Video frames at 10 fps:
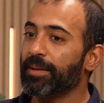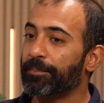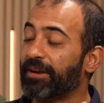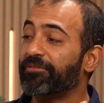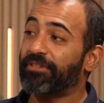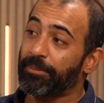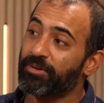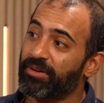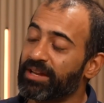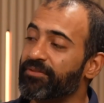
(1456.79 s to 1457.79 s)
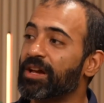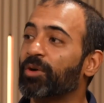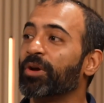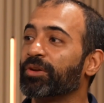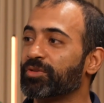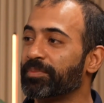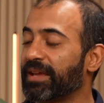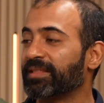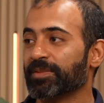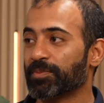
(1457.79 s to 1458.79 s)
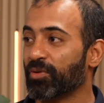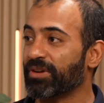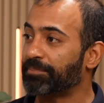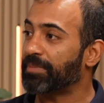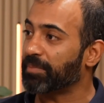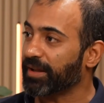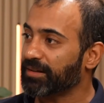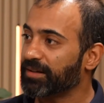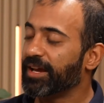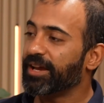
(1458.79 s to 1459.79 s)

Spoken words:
But February, we are going to make this program public,